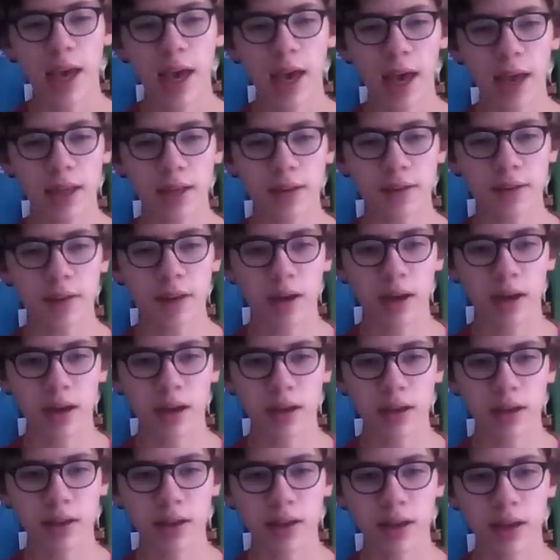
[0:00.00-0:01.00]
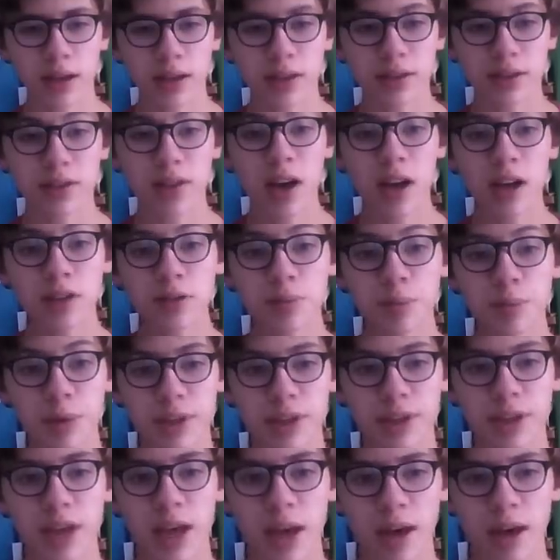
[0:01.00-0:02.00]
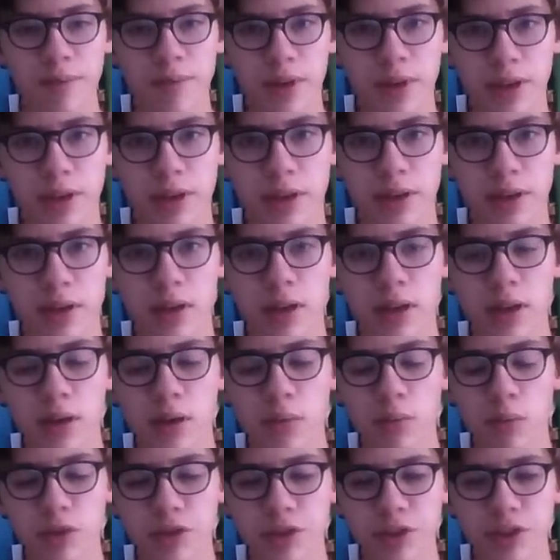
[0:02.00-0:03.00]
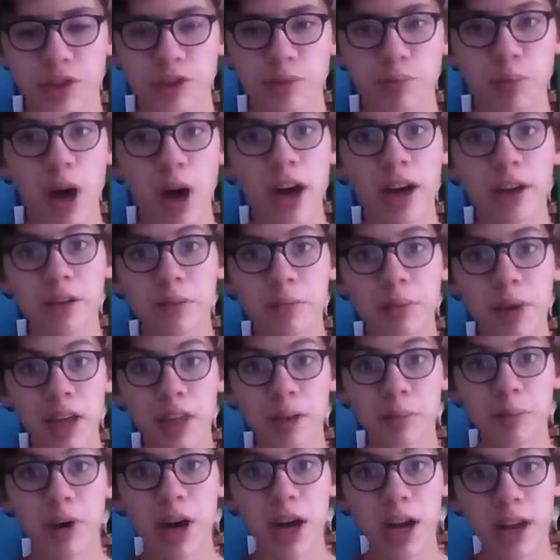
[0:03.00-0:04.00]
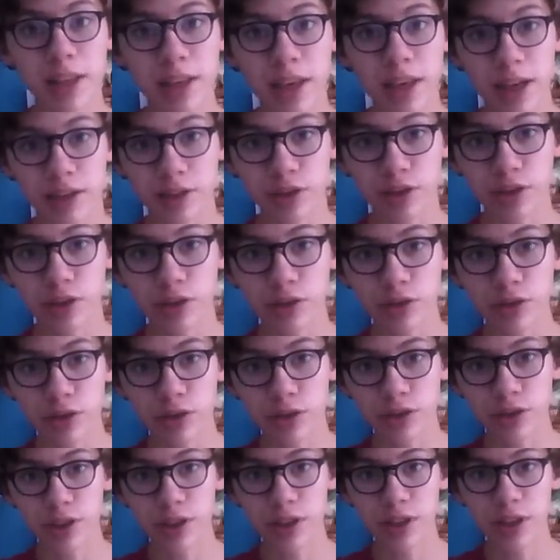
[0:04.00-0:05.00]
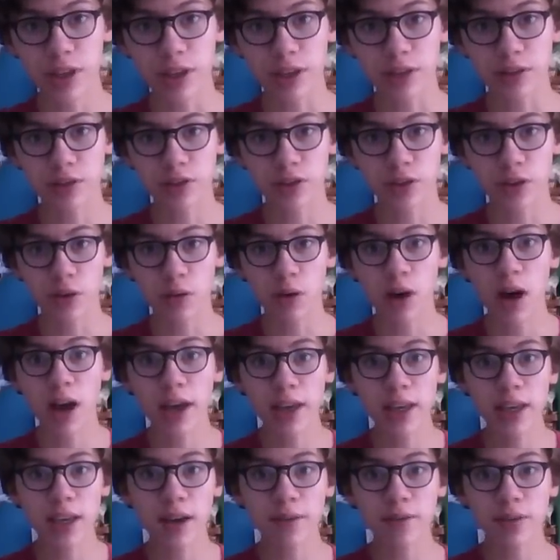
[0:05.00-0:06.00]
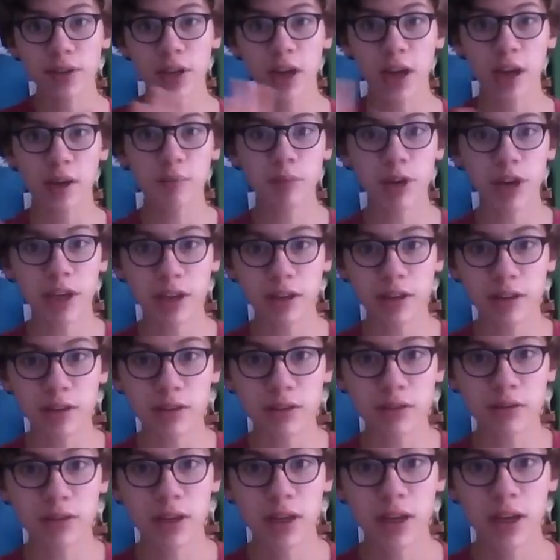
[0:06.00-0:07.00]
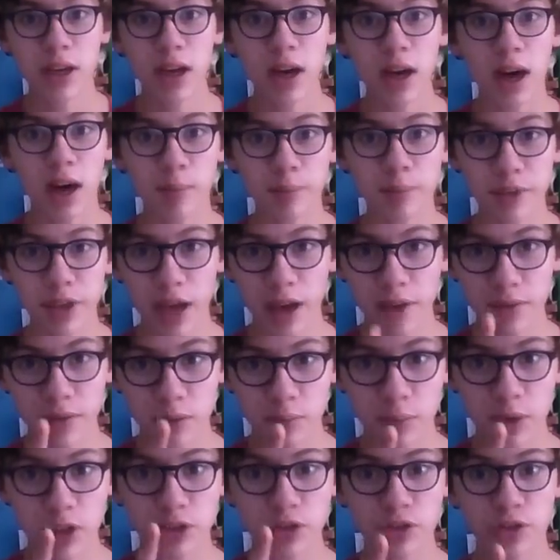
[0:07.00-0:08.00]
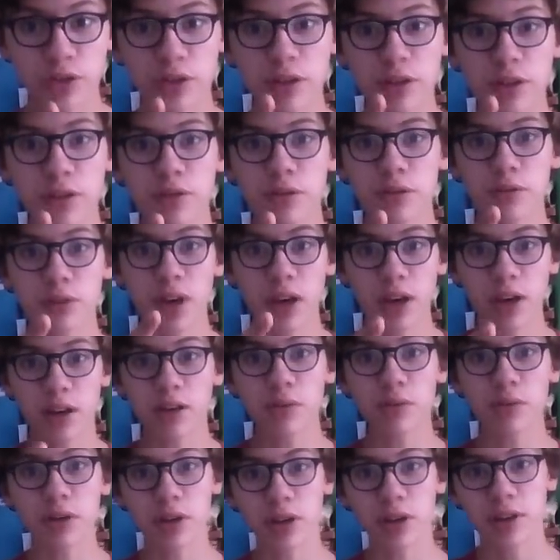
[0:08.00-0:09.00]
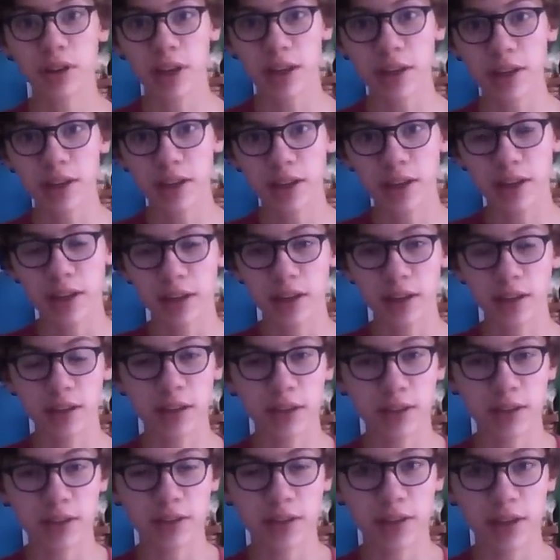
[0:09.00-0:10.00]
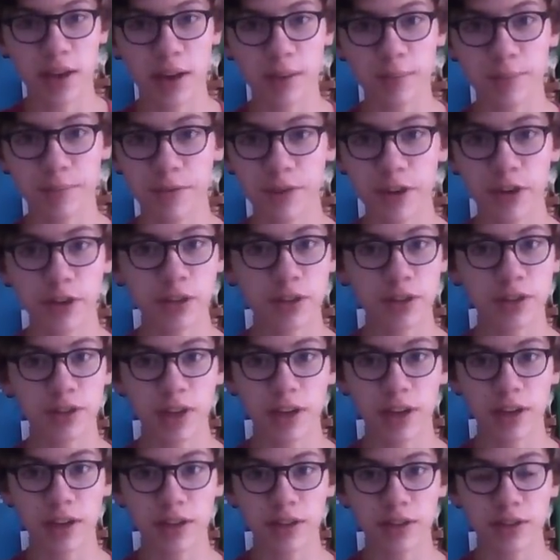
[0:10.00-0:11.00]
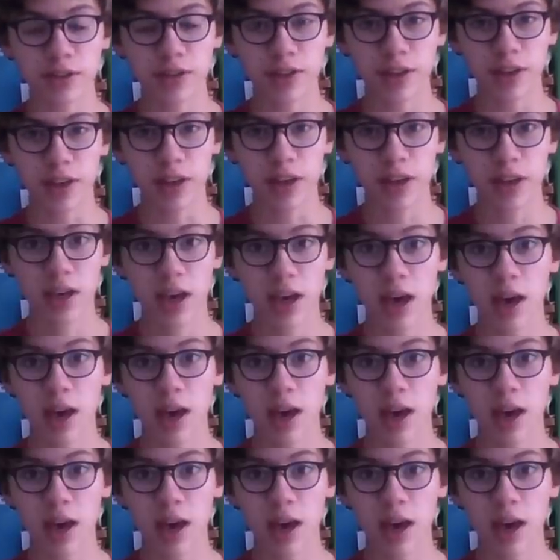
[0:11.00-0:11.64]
And his husband, Kevin, was inspired by the podcast to learn to knit. So hi Kevin, hi Michael. Kevin, make sure that you get going on that knitting, because I'm very excited to see.